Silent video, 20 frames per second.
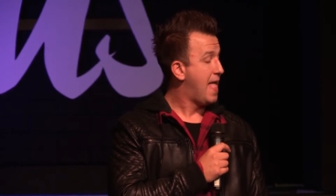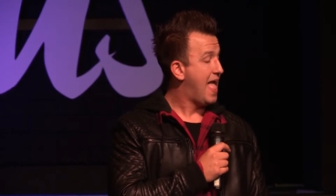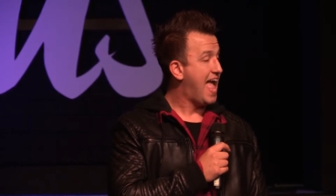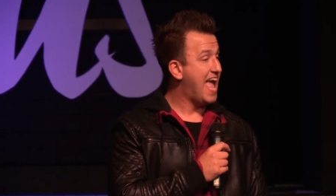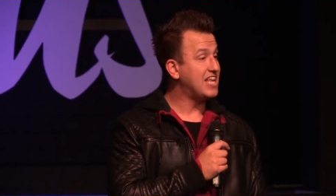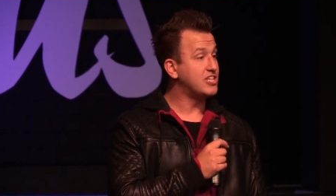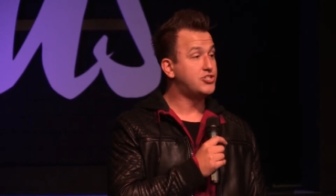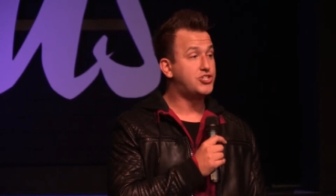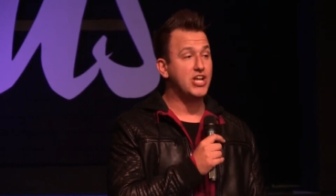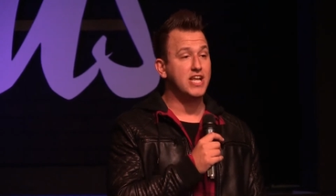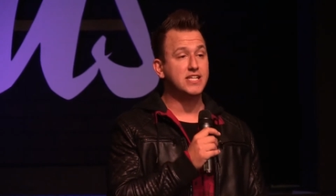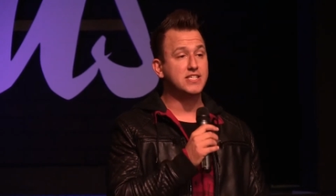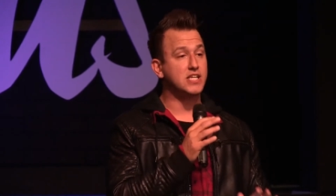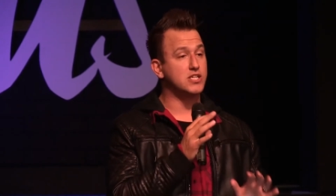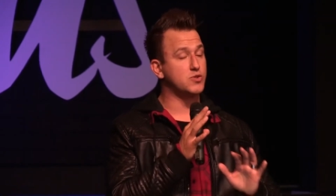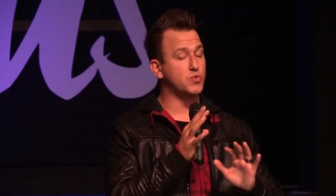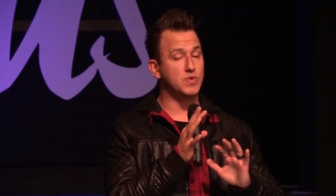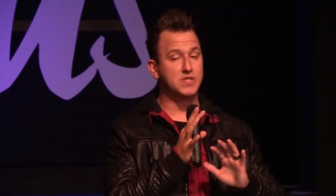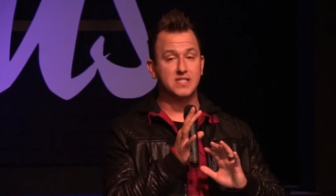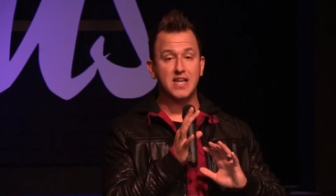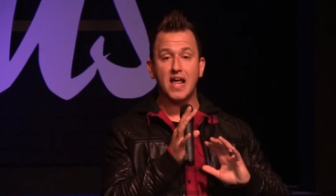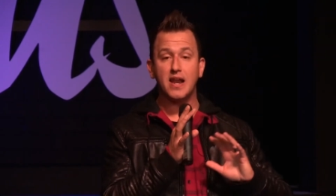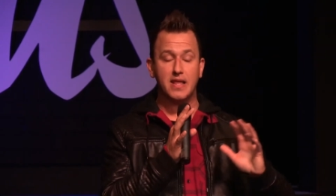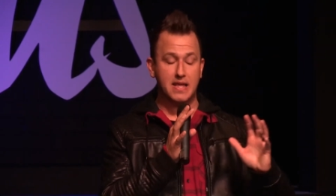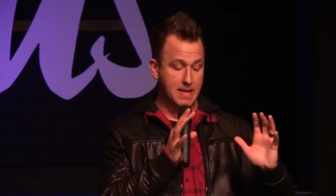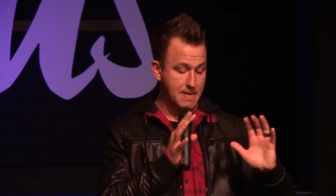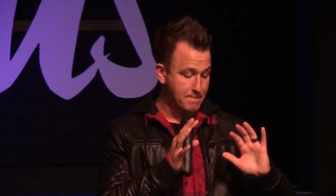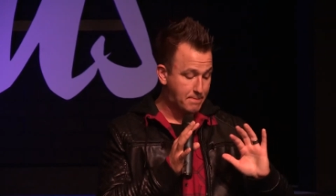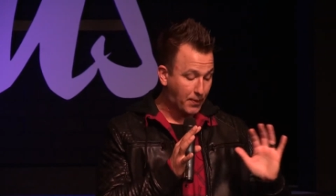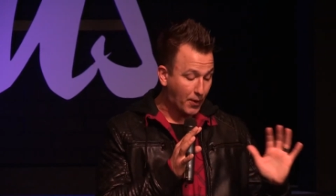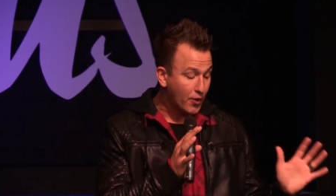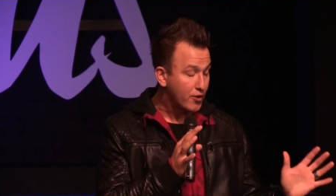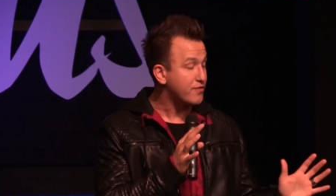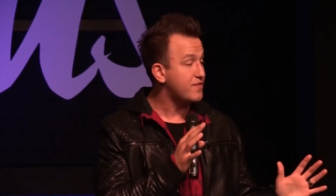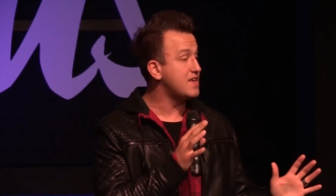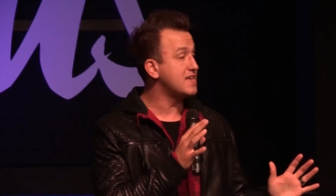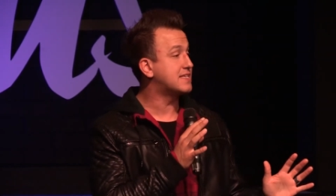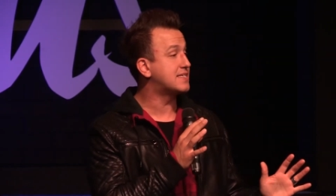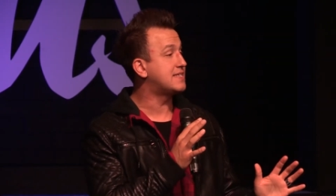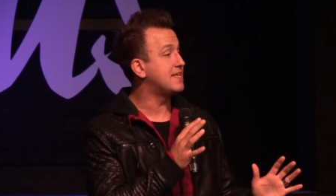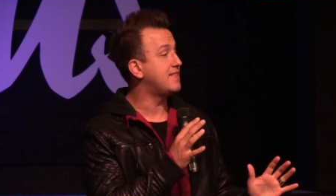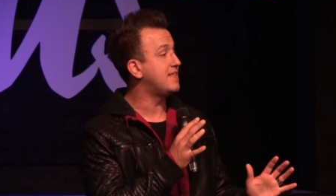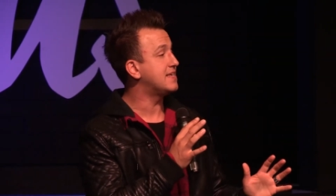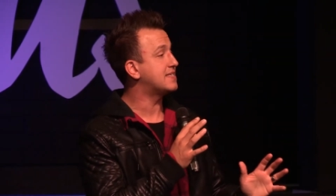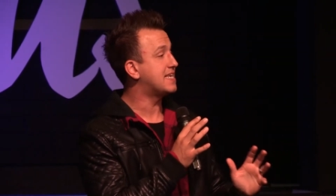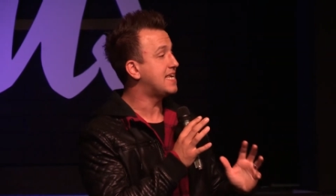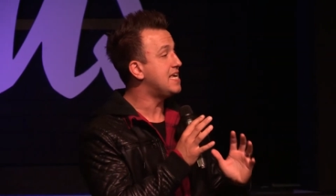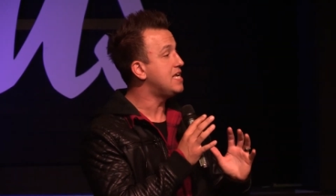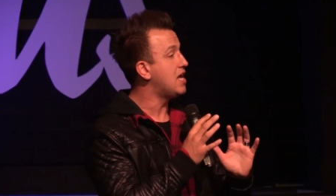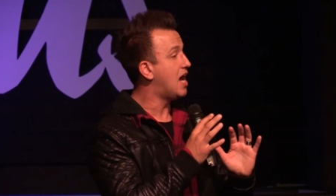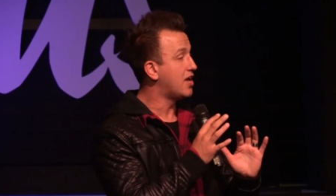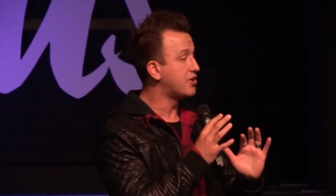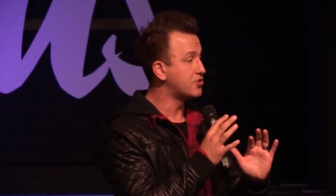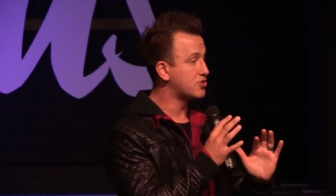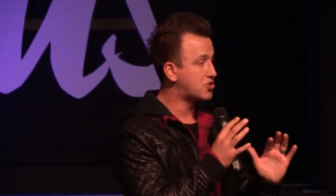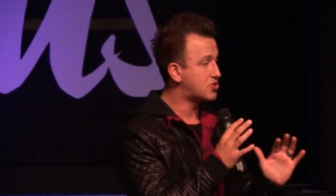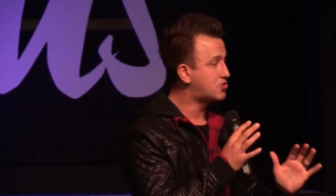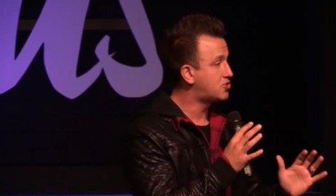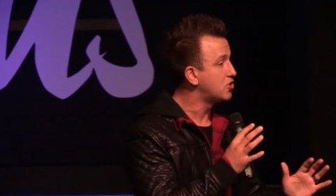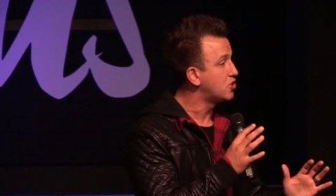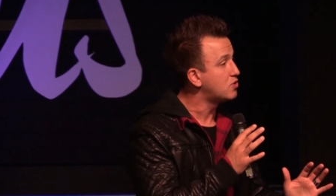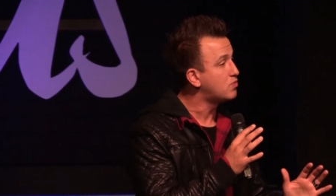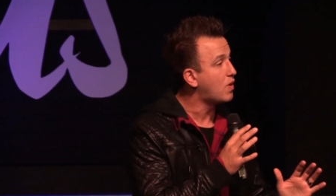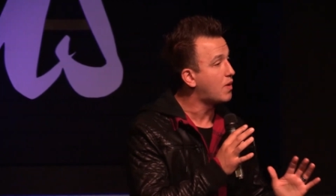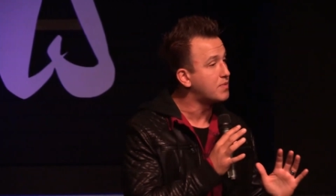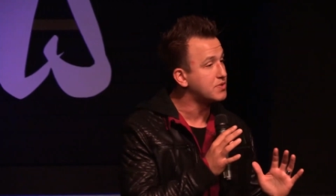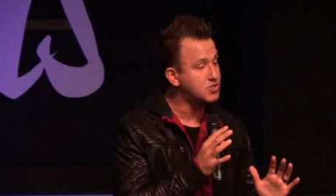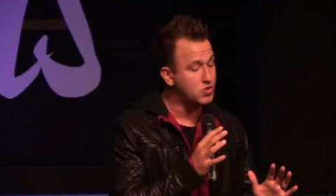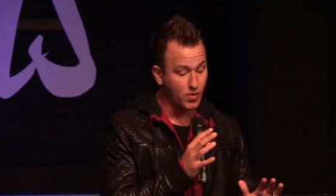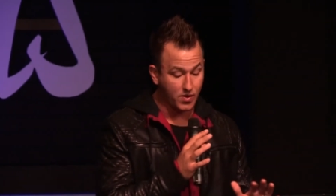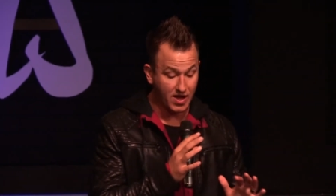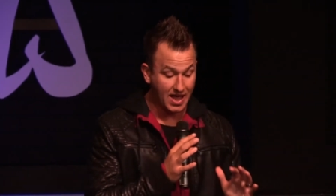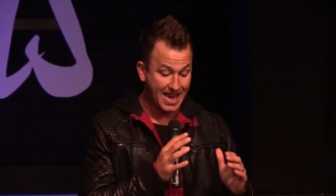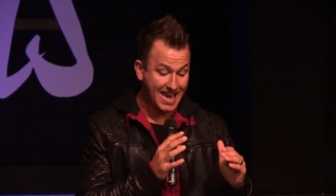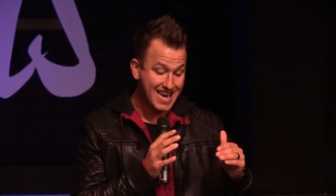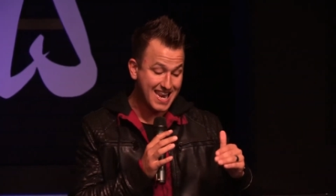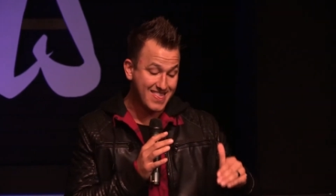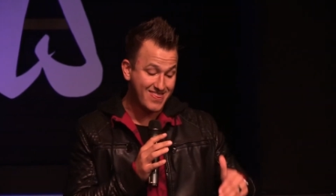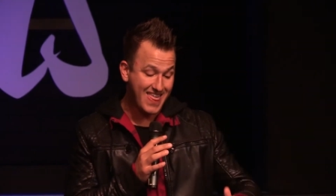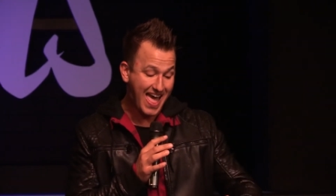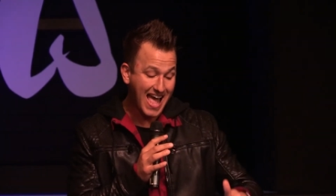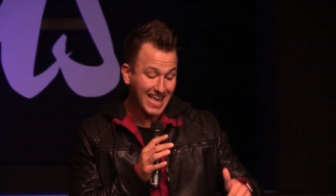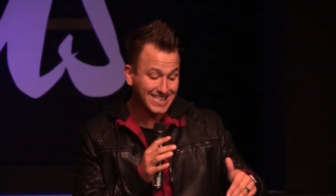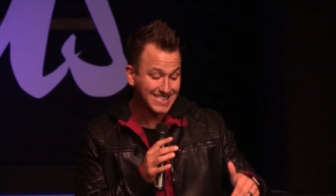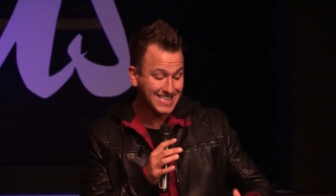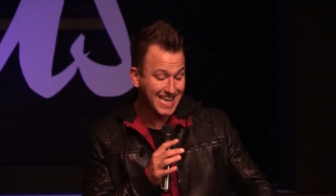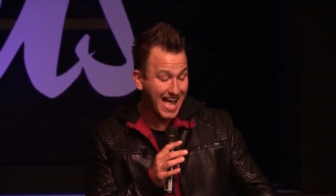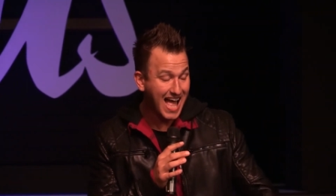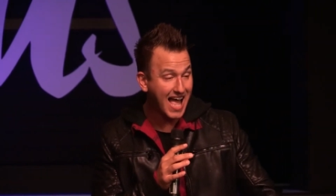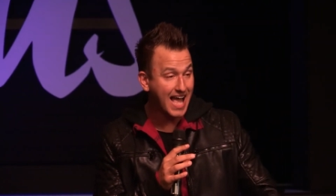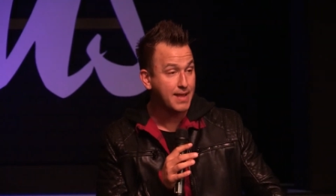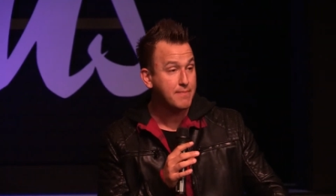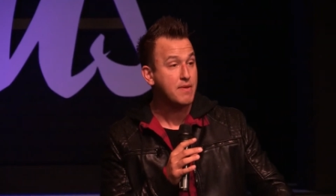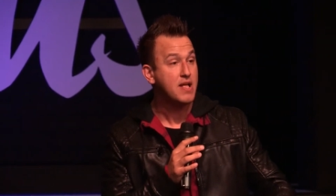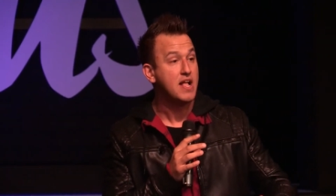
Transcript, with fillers: And Jesus was not impervious to this. He understood what was going on. And in that time,